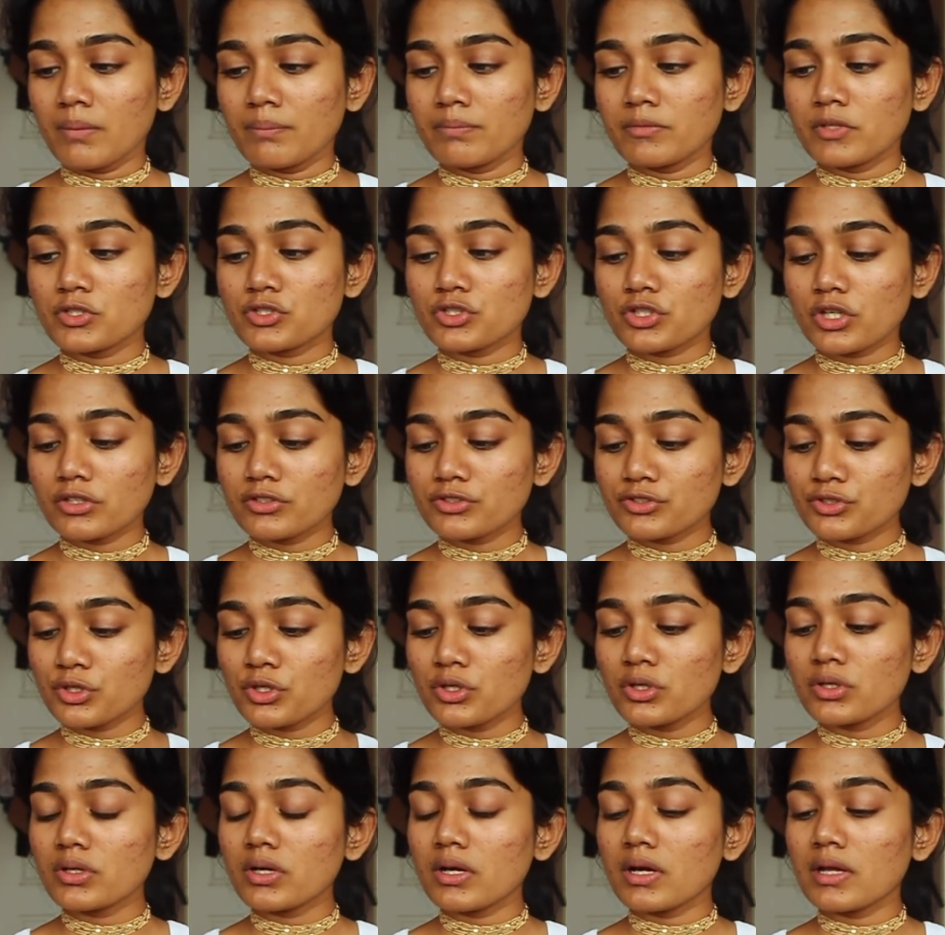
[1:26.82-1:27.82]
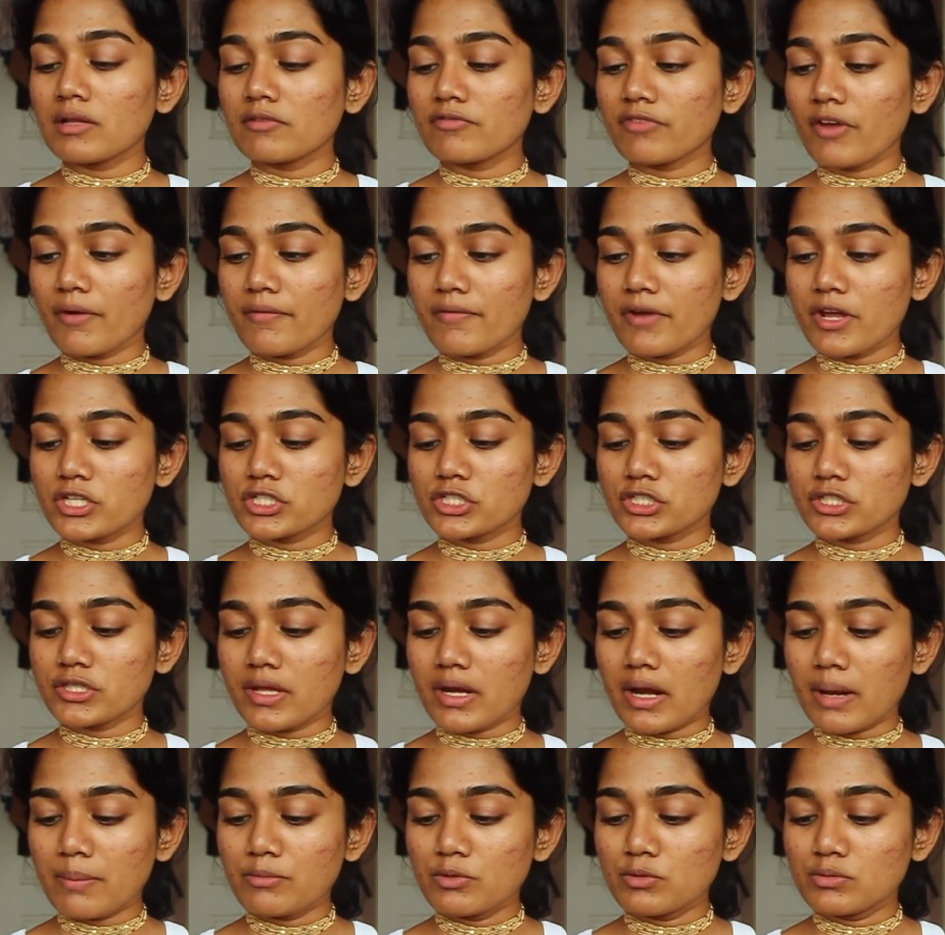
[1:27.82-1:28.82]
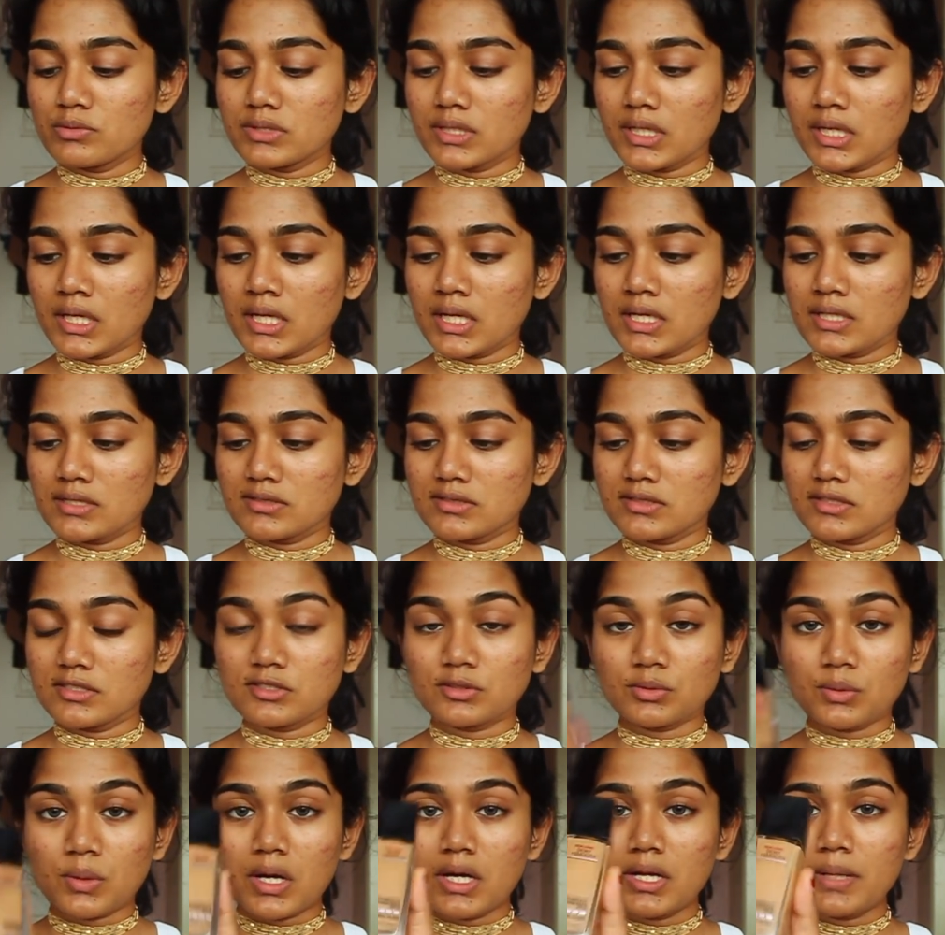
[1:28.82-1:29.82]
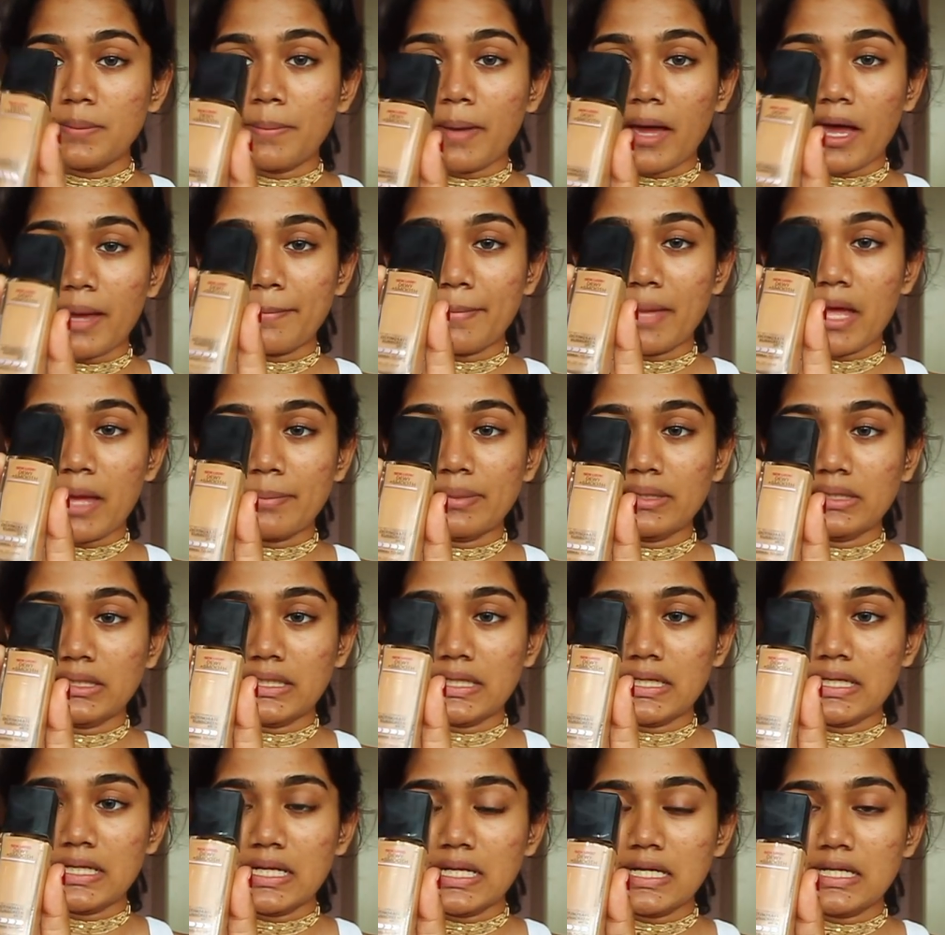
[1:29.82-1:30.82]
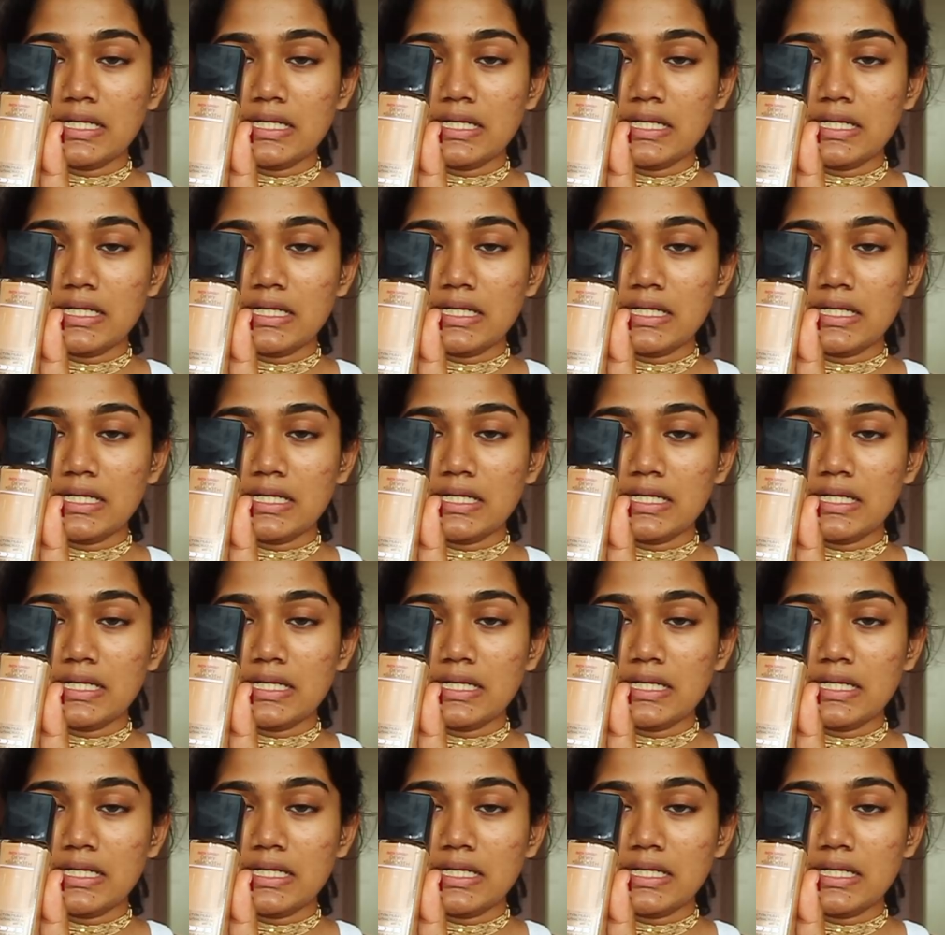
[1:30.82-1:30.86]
The drugstore foundation that I'm using is this one by Maybelline.